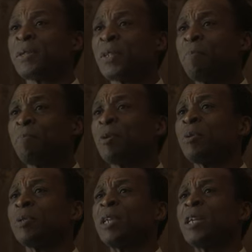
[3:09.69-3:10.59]

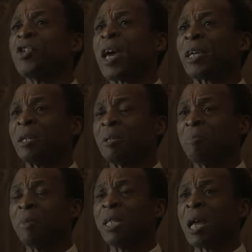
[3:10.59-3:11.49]
simple dinner jacket,
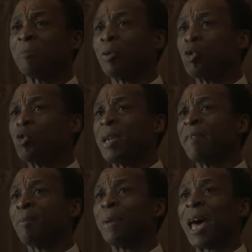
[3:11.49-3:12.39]
midnight blue,
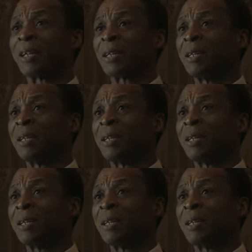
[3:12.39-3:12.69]
never blank.